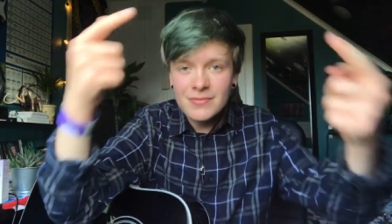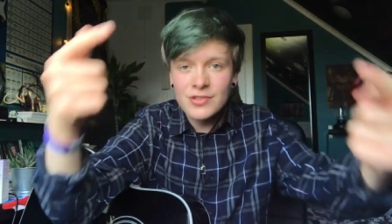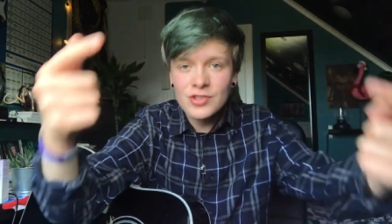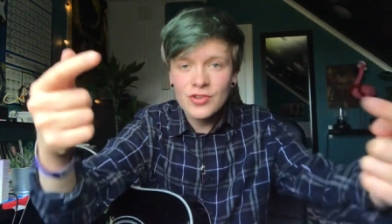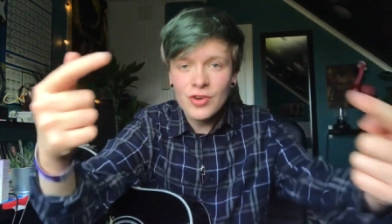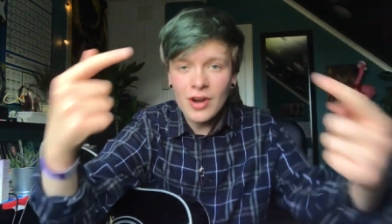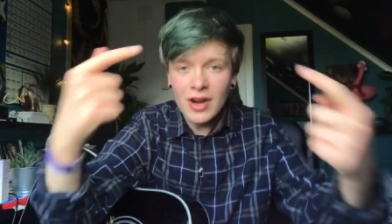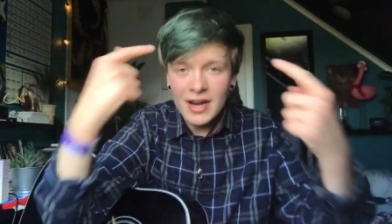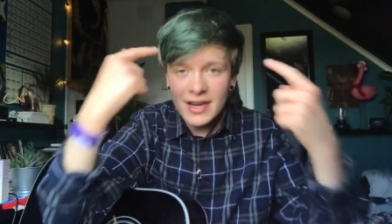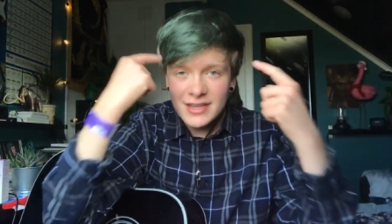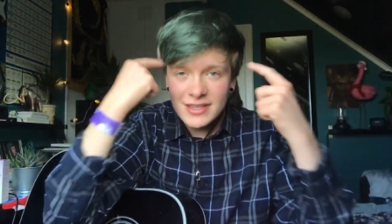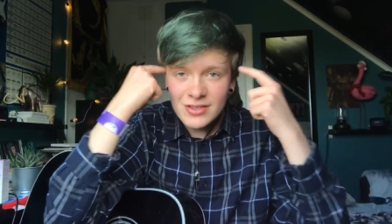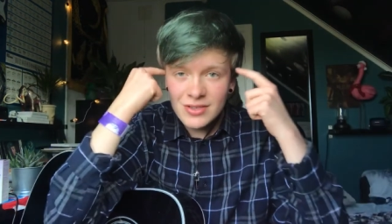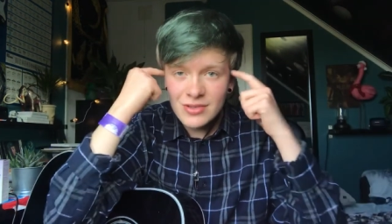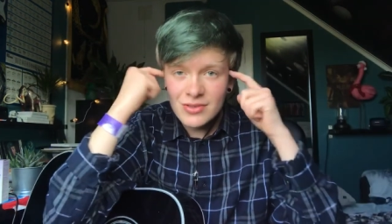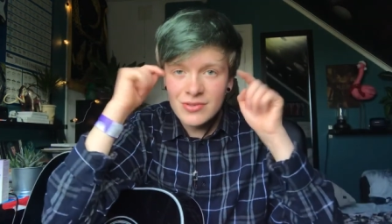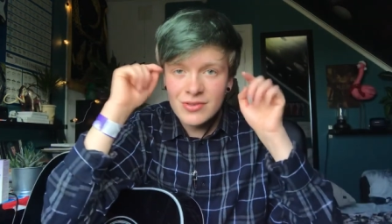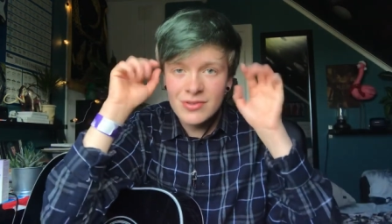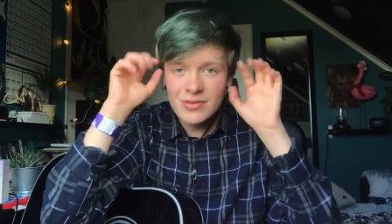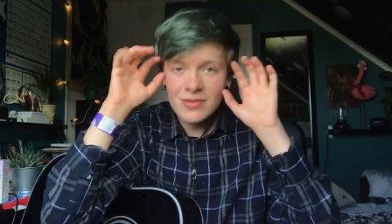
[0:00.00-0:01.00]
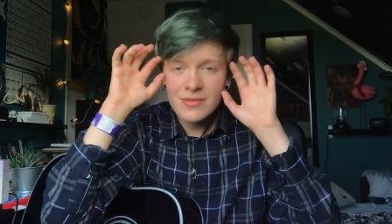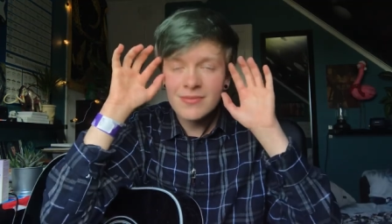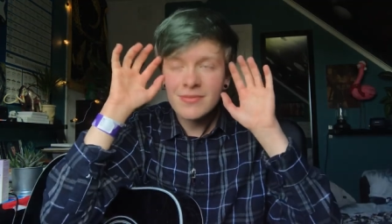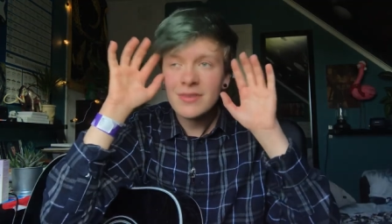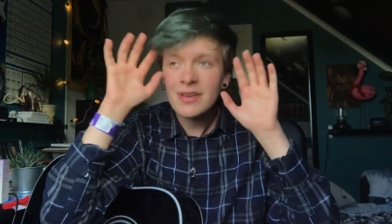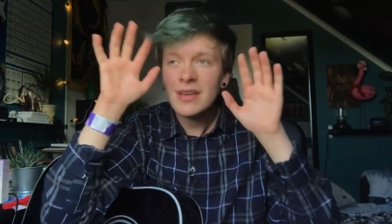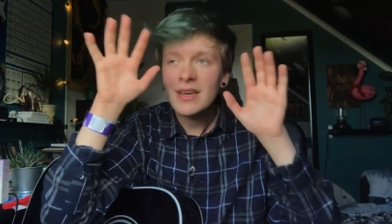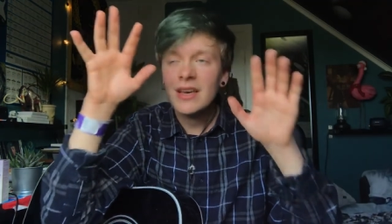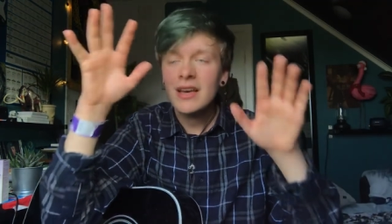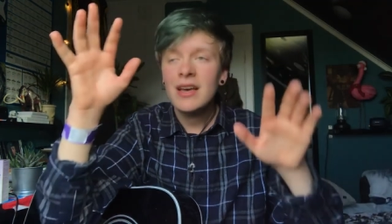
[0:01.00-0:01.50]
trying to
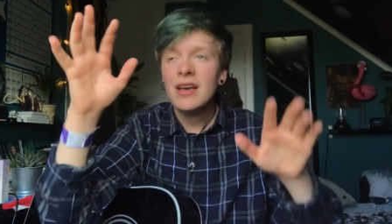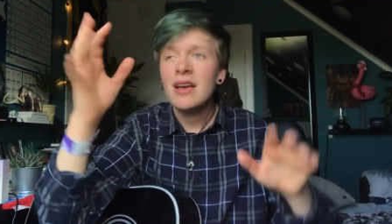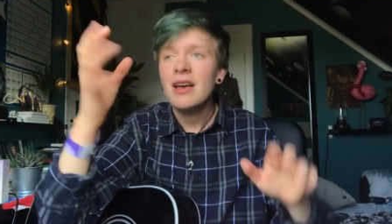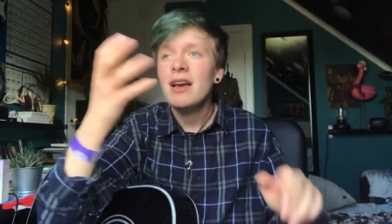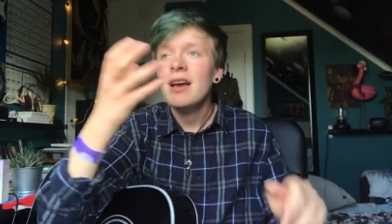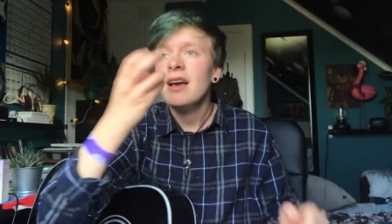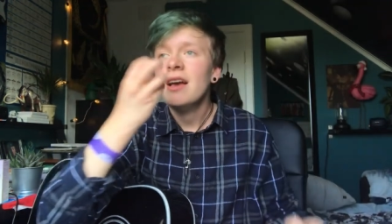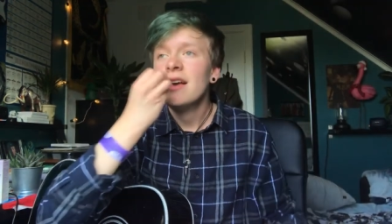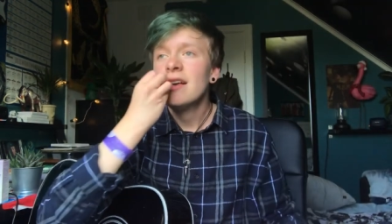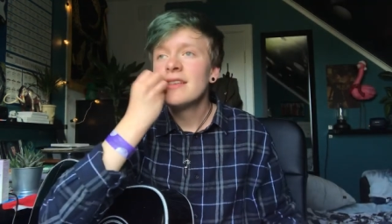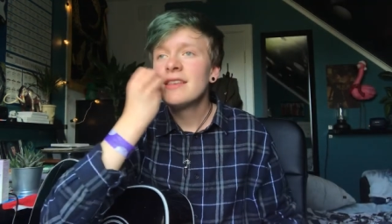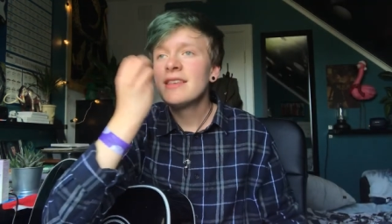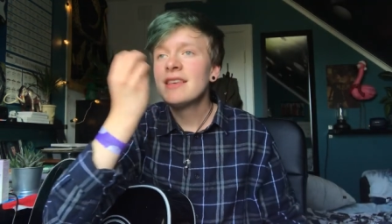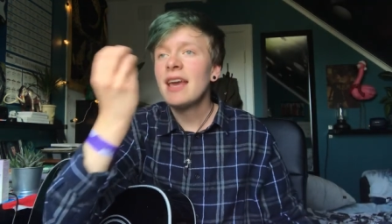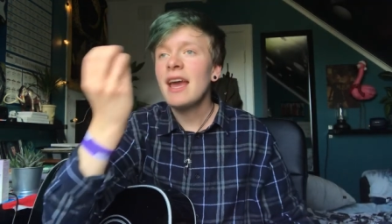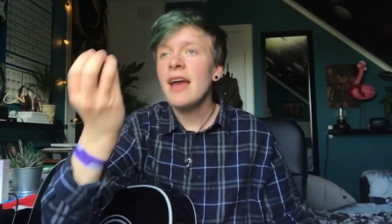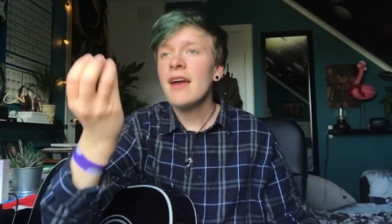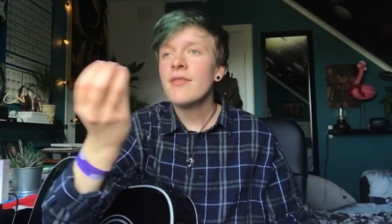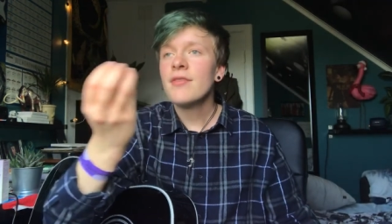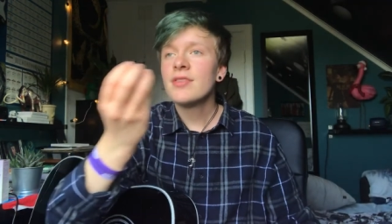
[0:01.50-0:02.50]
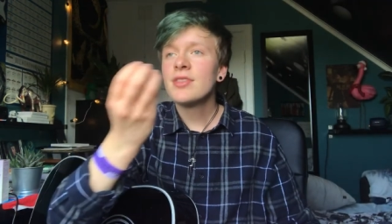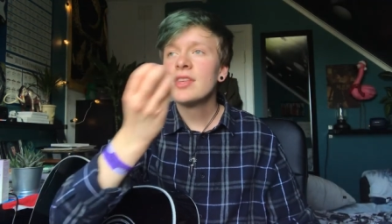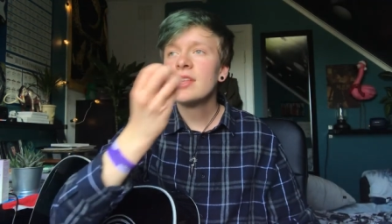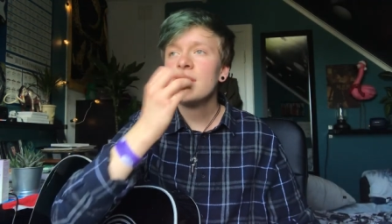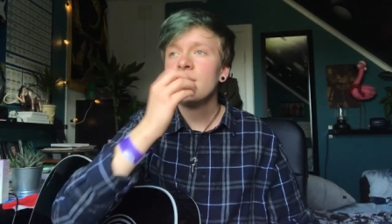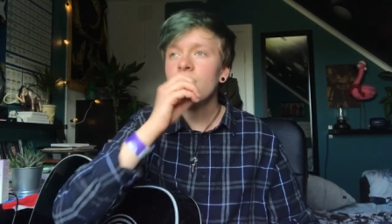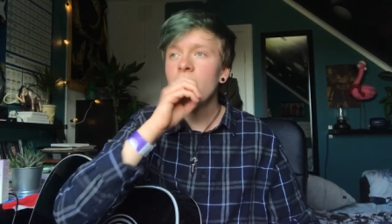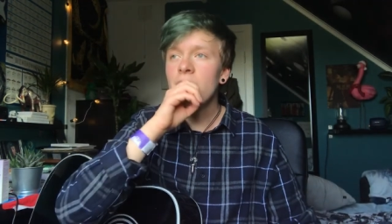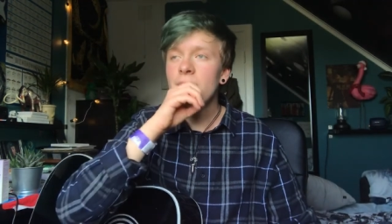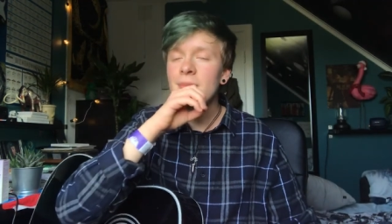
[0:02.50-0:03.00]
get everything
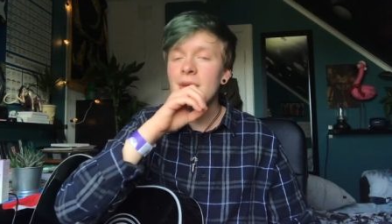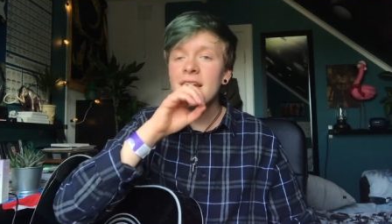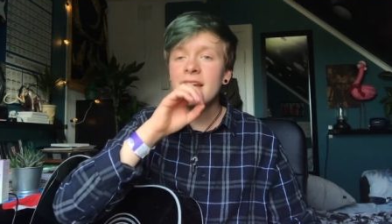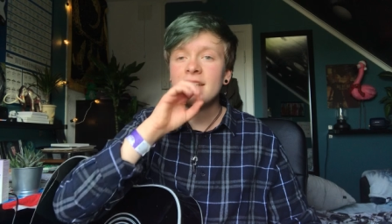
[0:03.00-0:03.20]
in my